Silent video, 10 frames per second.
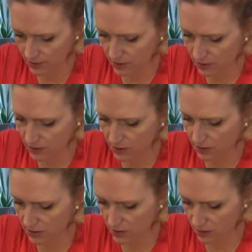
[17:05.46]
fancy
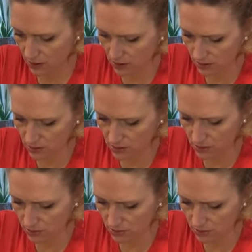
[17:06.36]
chef's like,
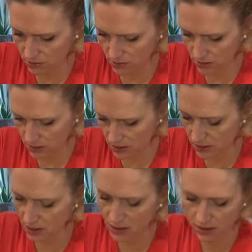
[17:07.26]
don't do it.
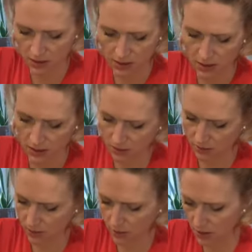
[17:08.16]
I
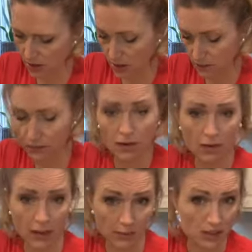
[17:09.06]
really could have a
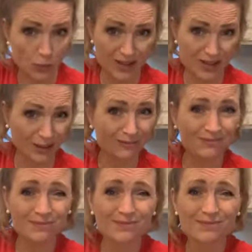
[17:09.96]
lemon squeezer,
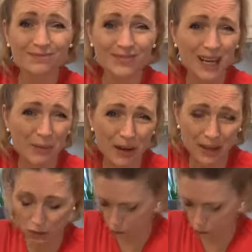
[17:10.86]
and I probably